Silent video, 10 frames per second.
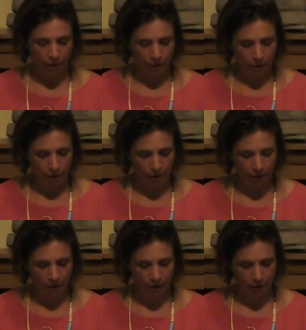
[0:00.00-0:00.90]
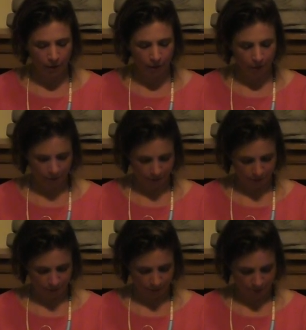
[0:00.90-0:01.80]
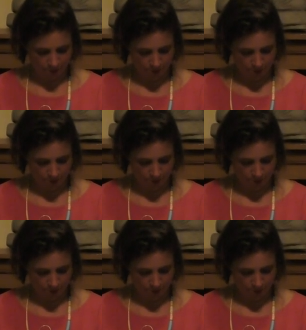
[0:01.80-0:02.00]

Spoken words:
Nobody speaks.